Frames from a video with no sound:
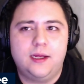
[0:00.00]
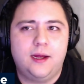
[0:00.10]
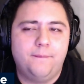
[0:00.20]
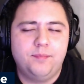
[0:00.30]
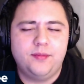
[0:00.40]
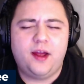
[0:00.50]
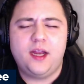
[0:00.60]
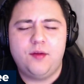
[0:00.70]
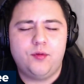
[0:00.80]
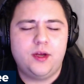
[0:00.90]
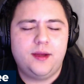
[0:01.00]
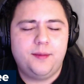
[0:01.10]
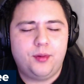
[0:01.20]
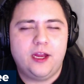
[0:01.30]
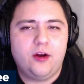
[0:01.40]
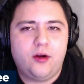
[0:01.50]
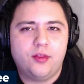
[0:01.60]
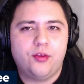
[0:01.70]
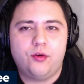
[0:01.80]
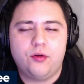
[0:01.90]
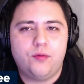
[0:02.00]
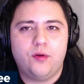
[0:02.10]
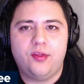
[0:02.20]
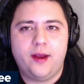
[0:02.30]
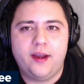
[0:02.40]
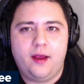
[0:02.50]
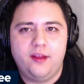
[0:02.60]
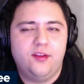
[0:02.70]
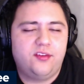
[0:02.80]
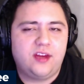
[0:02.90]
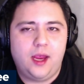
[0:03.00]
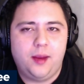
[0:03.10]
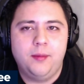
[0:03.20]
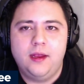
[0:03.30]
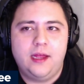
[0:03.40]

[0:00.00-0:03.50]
Not every player on the third or fourth line in this game